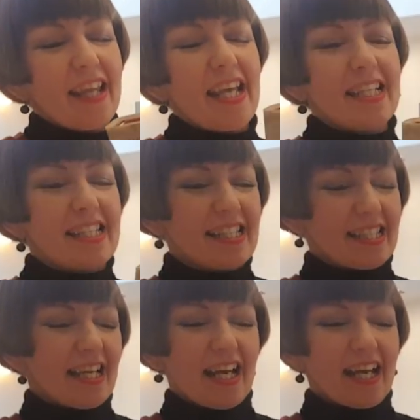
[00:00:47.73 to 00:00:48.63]

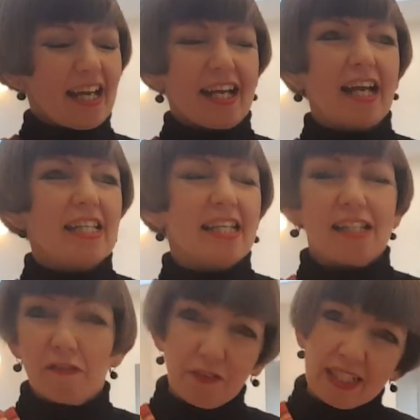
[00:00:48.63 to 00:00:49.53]
it's
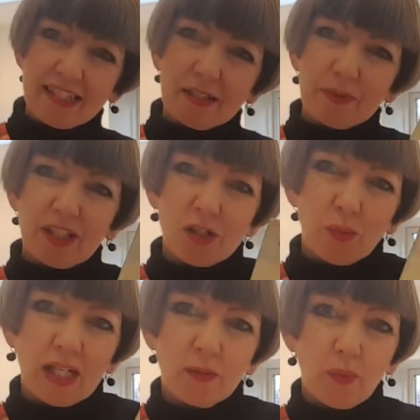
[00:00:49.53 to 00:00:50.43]
a funny thing because
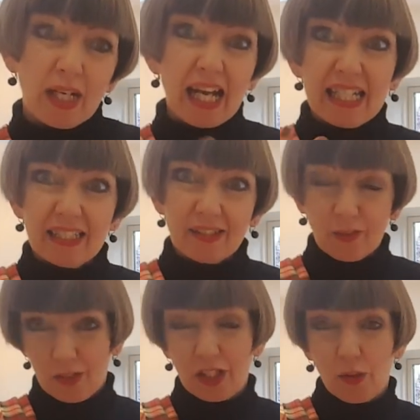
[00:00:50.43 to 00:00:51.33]
when I,
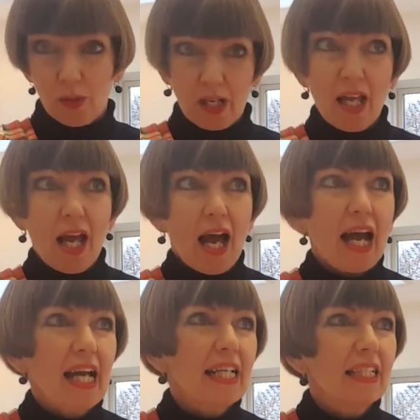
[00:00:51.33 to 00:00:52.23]
you know,
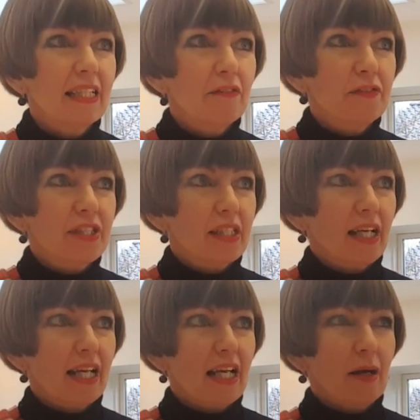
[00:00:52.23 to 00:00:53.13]
I
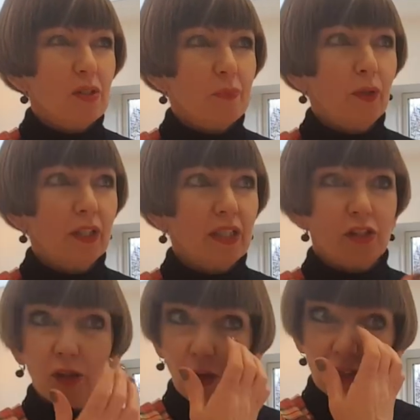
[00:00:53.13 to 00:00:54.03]
was born in
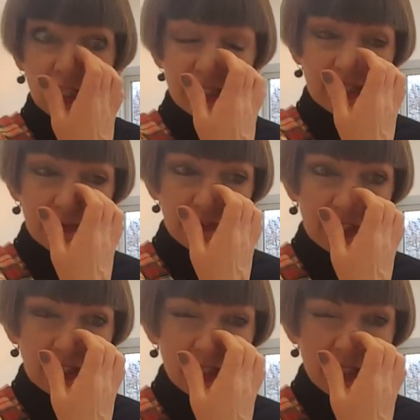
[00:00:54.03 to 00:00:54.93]
Scotland, lived
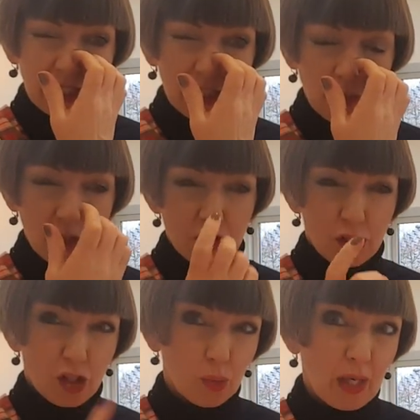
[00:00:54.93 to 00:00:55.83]
there until I
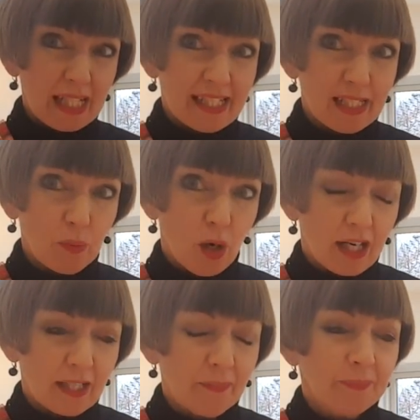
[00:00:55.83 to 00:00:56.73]
was
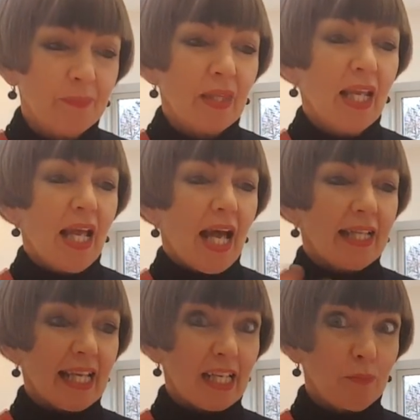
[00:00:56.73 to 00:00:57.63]
21,
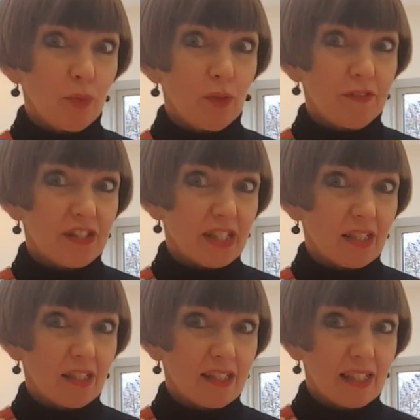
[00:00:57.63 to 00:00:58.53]
and then I moved
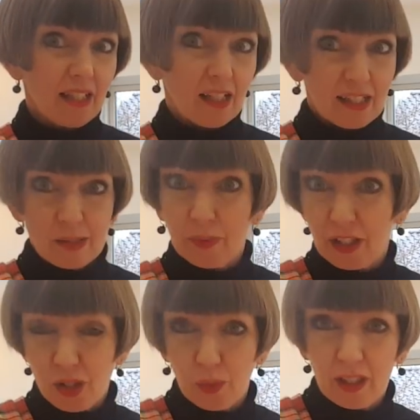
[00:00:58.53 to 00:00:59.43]
to
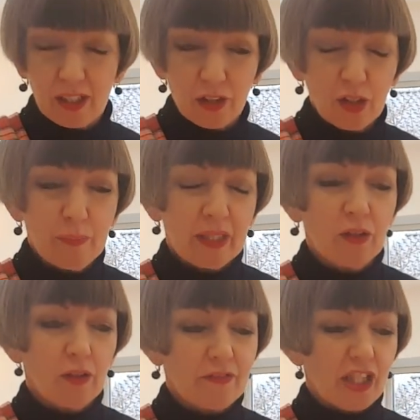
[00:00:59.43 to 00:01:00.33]
Luxembourg to work at the European
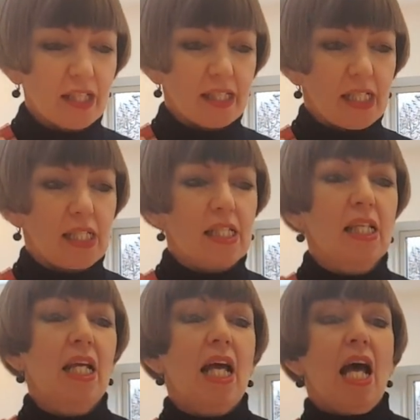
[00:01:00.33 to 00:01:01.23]
Court of Justice.
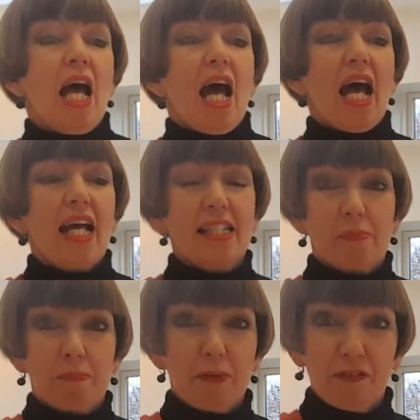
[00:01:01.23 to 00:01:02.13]
And
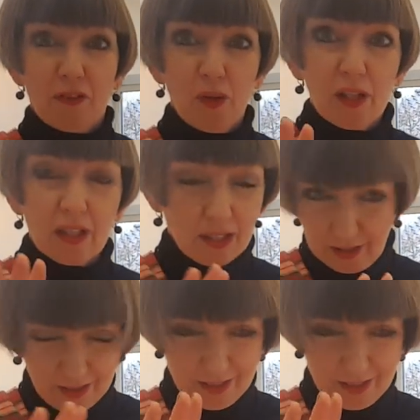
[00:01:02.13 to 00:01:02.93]
before